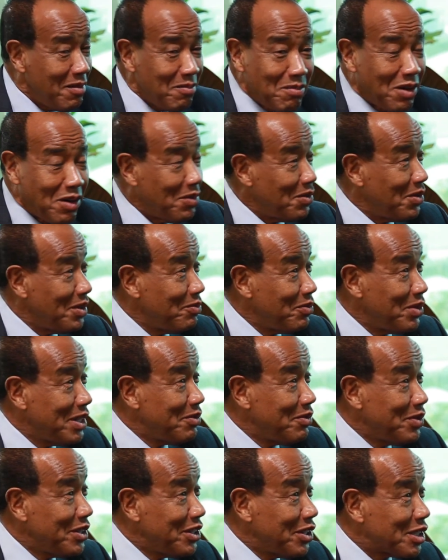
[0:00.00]
Well, we
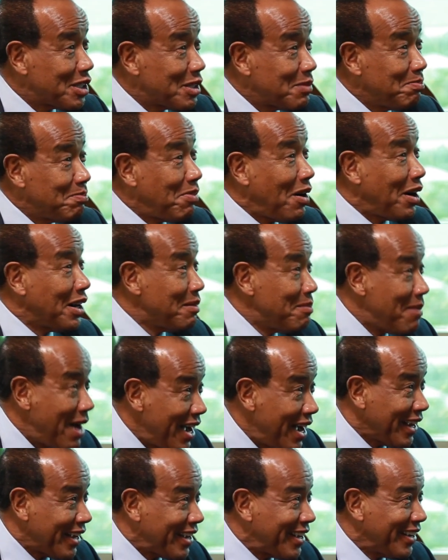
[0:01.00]
just bought the
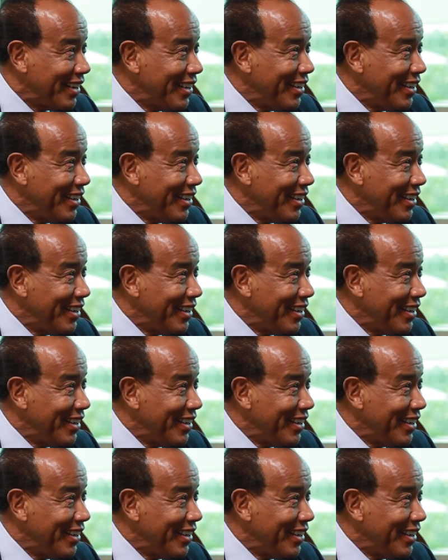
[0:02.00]
bank.